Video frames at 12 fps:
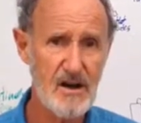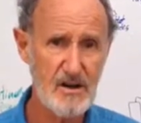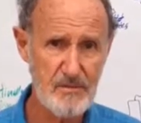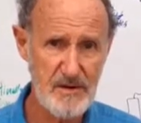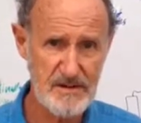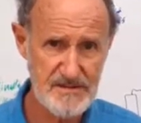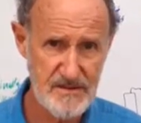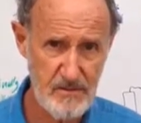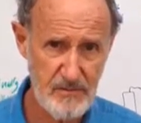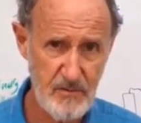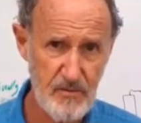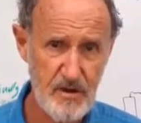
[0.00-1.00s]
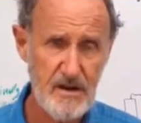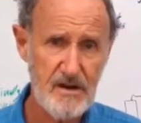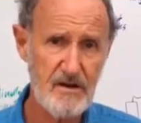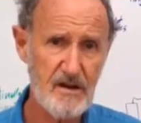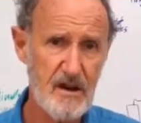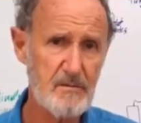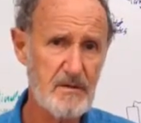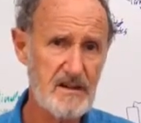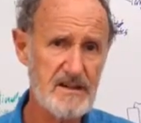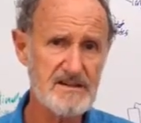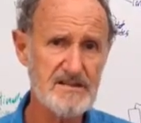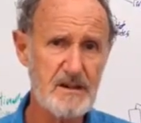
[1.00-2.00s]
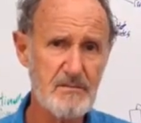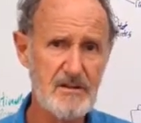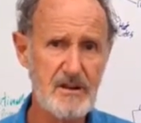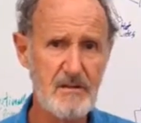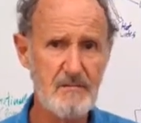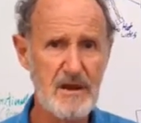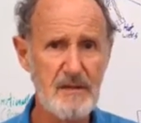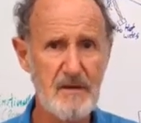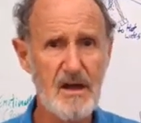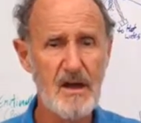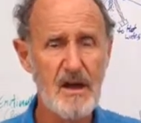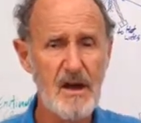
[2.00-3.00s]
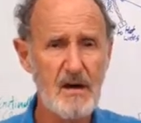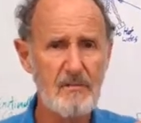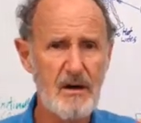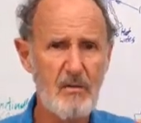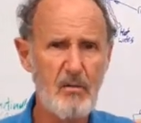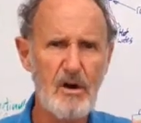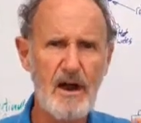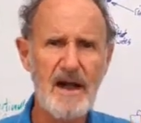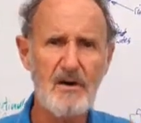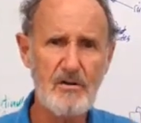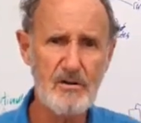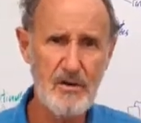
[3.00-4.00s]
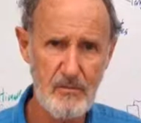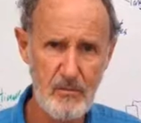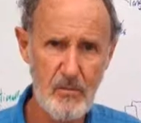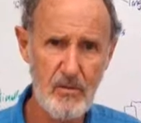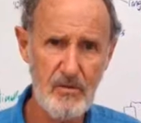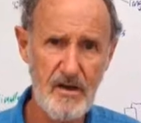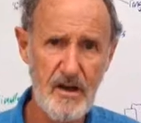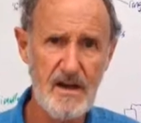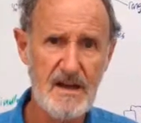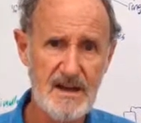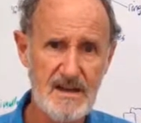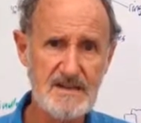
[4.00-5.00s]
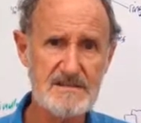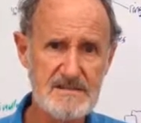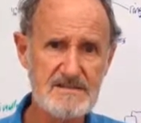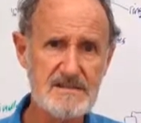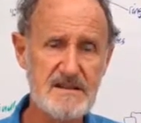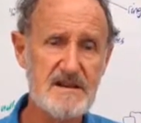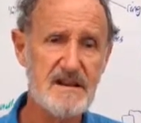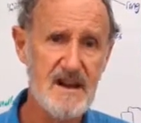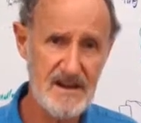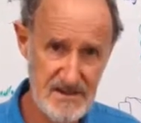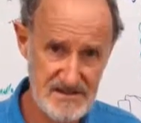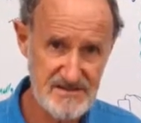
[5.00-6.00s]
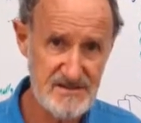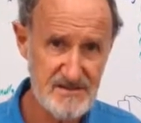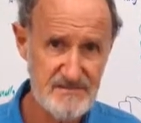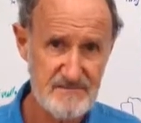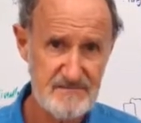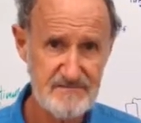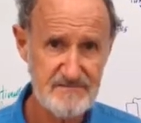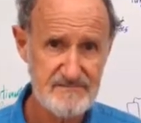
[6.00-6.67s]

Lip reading: I hope that's helpful, and I hope it clears up a little bit about what alkaline water is and isn't.